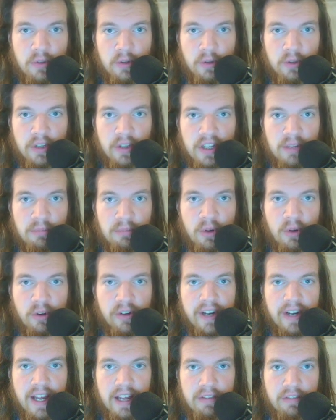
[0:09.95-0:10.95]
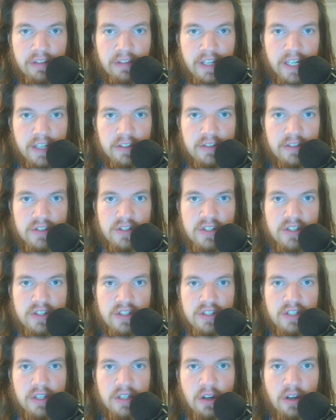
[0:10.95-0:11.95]
look at more
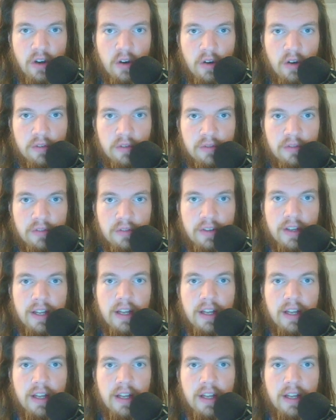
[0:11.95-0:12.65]
evidence of